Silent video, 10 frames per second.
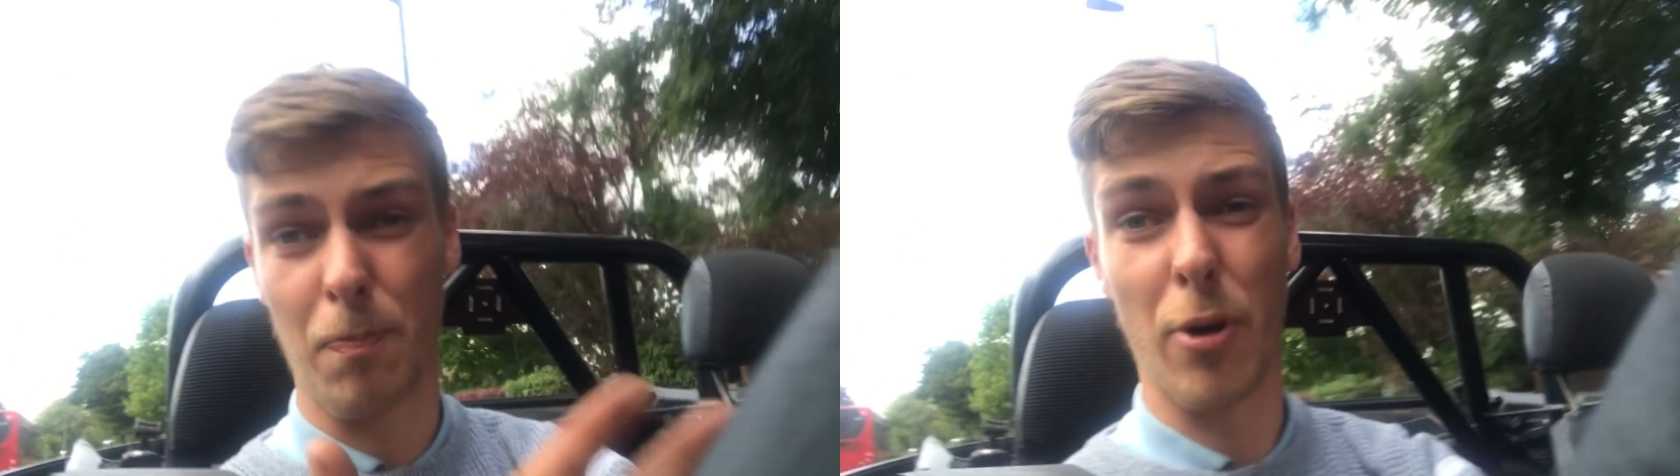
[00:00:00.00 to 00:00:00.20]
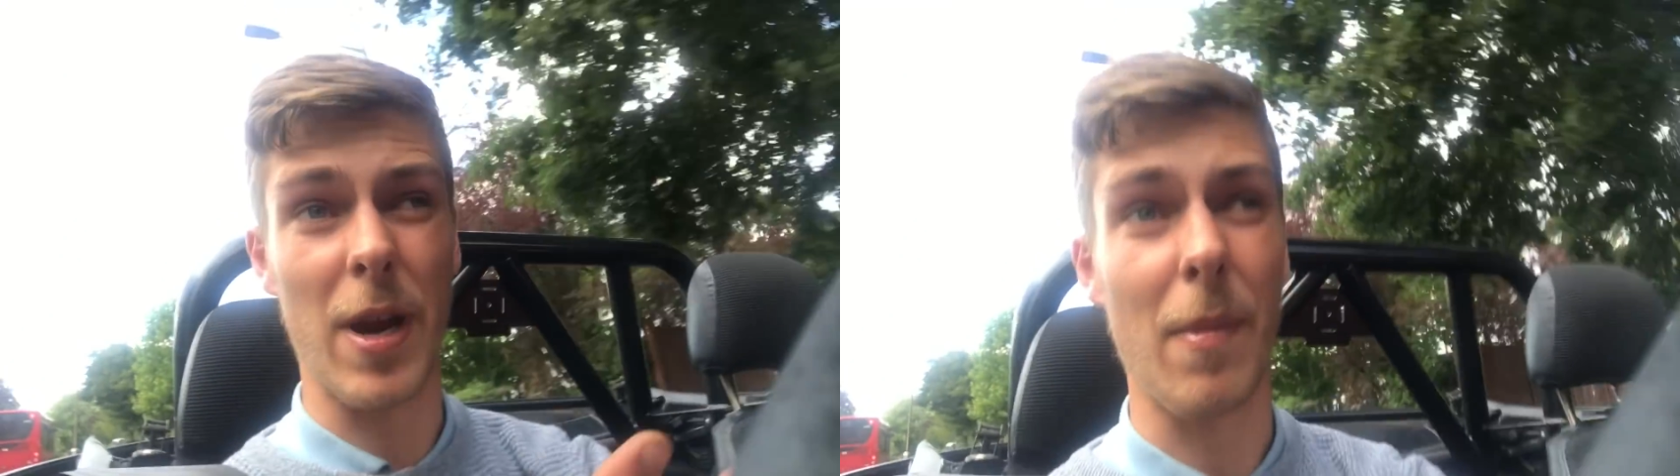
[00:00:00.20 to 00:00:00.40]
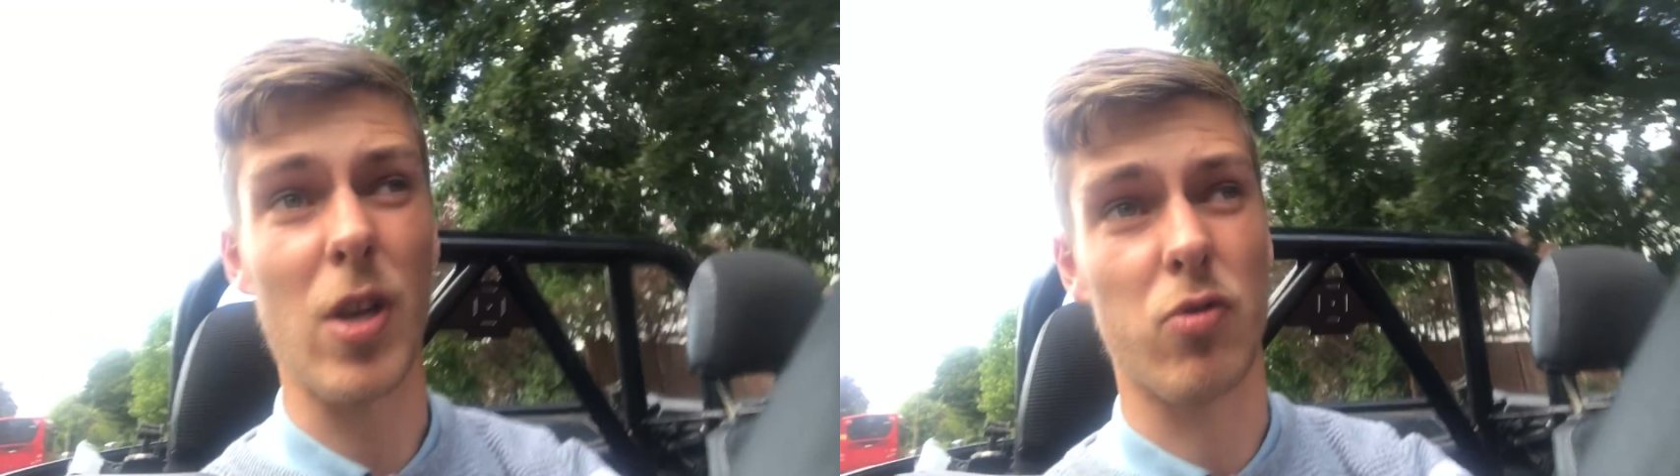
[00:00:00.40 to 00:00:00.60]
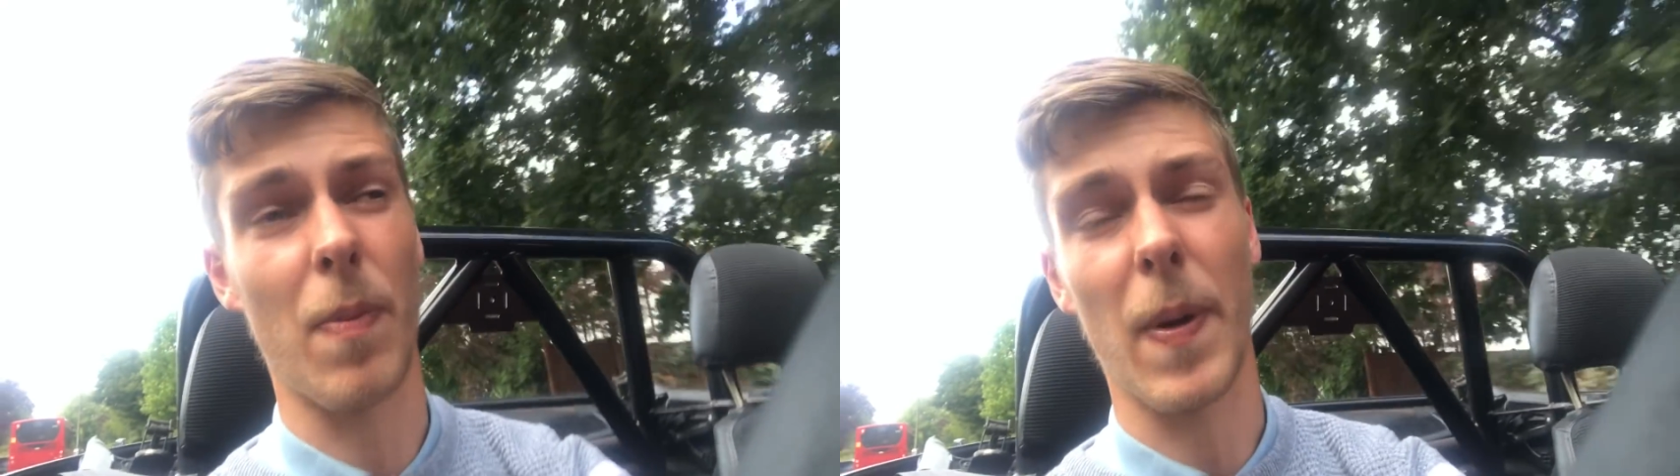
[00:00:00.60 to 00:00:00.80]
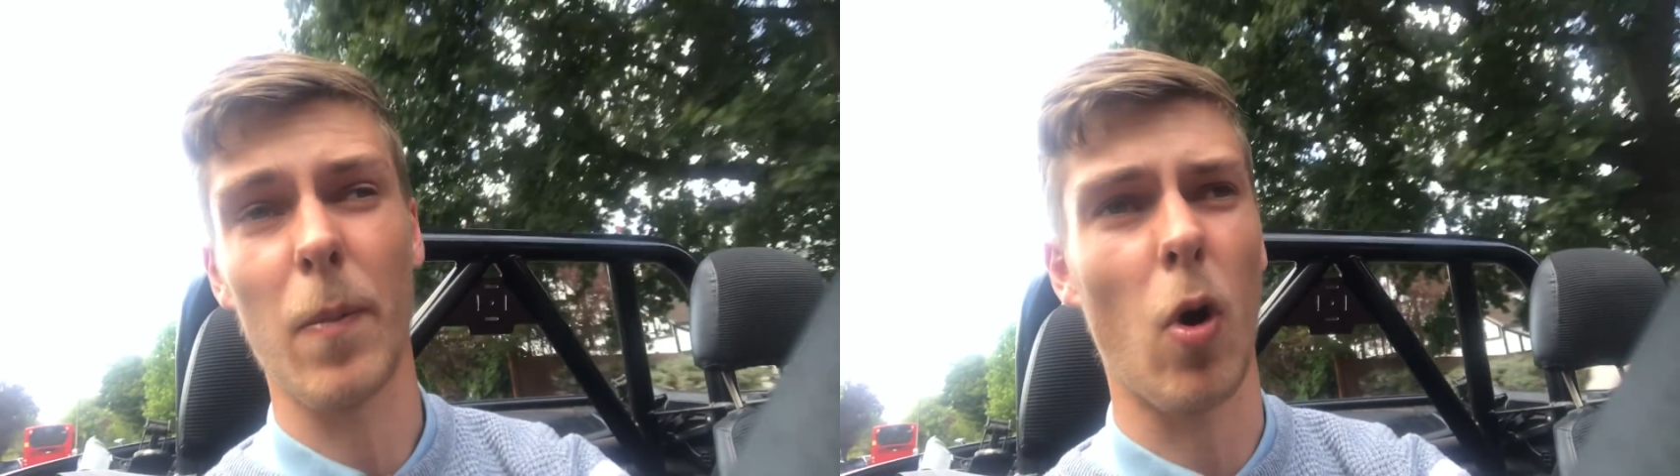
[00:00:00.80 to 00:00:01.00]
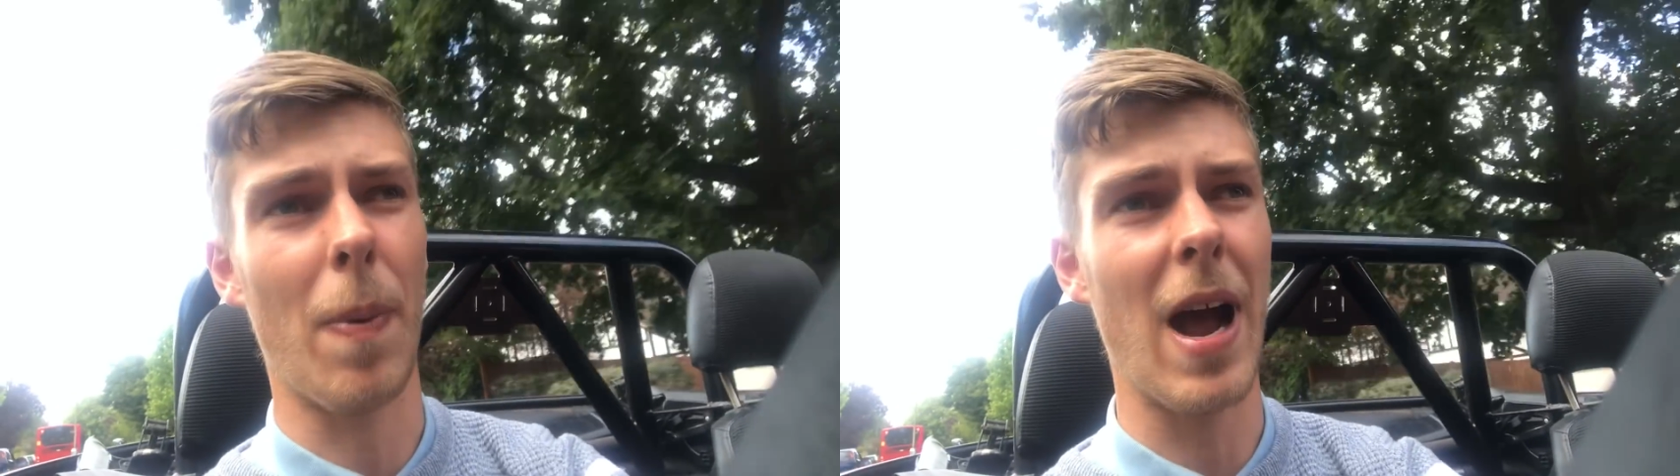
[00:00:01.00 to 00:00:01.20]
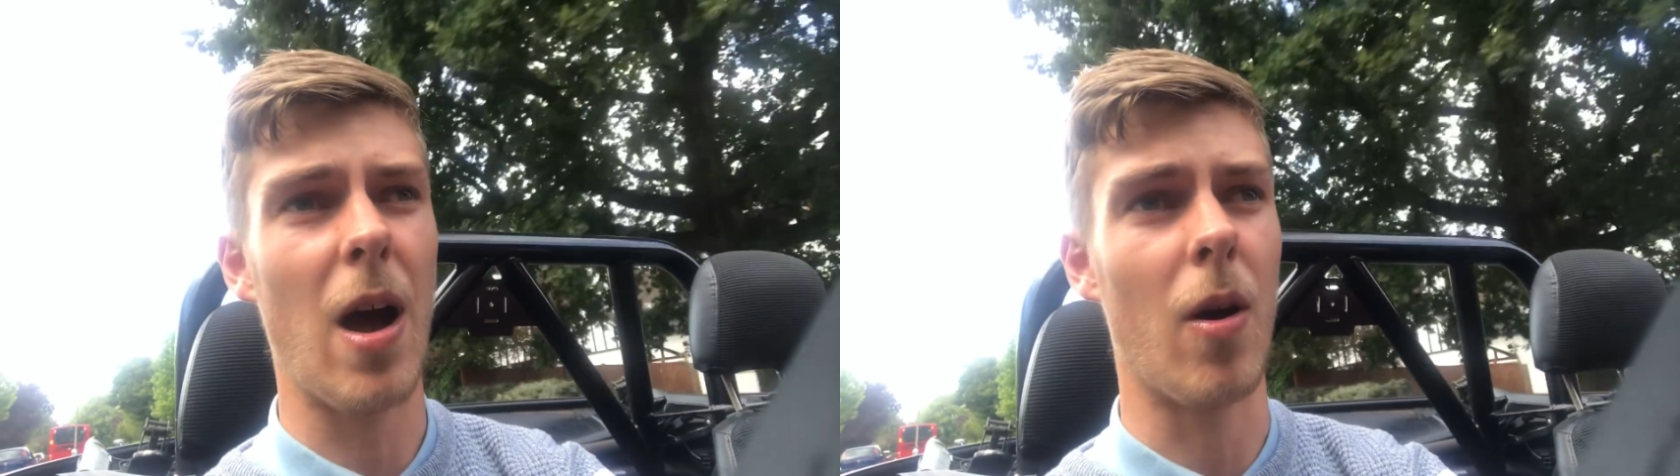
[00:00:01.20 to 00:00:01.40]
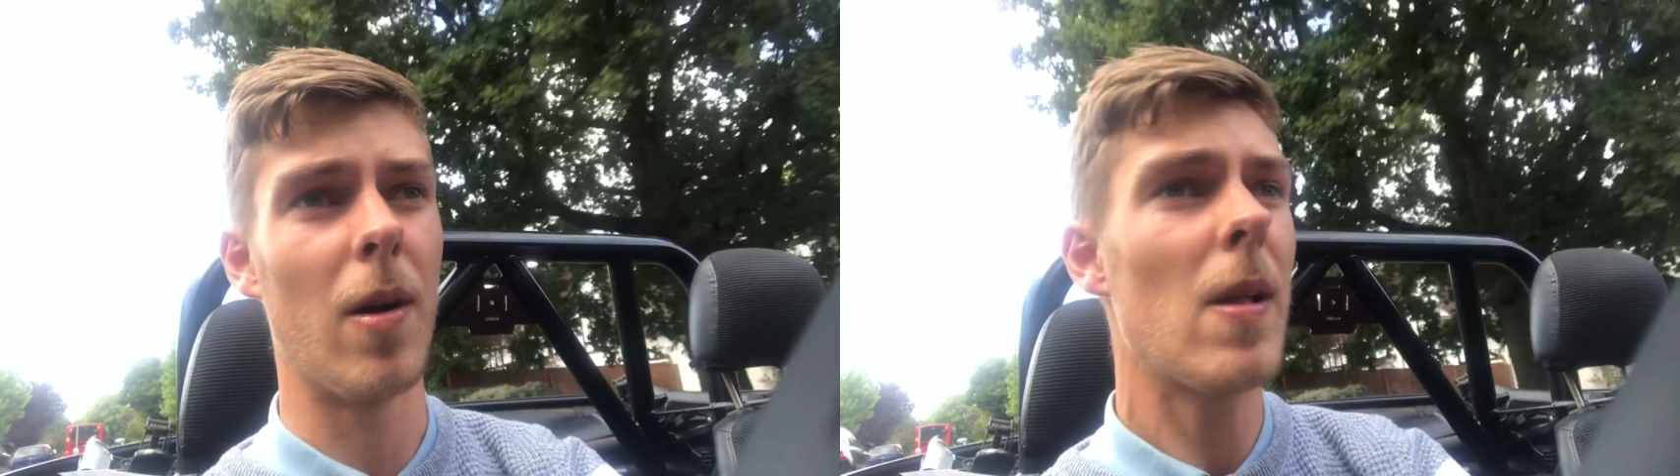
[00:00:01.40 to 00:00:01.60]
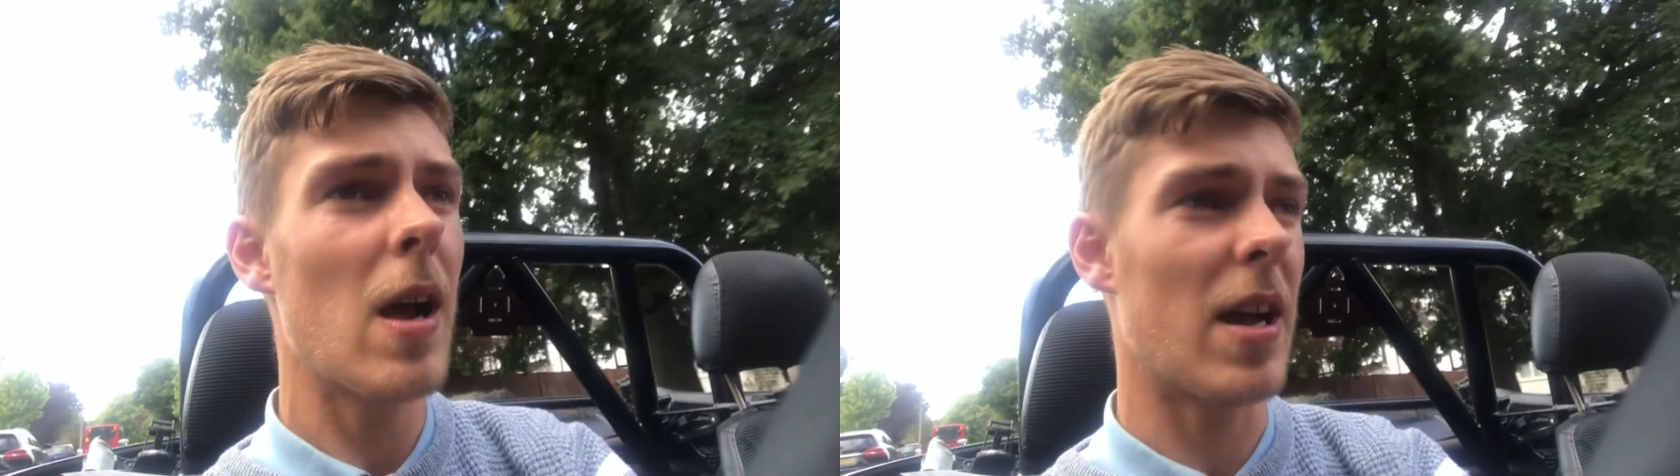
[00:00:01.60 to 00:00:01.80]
pretty much ripping more power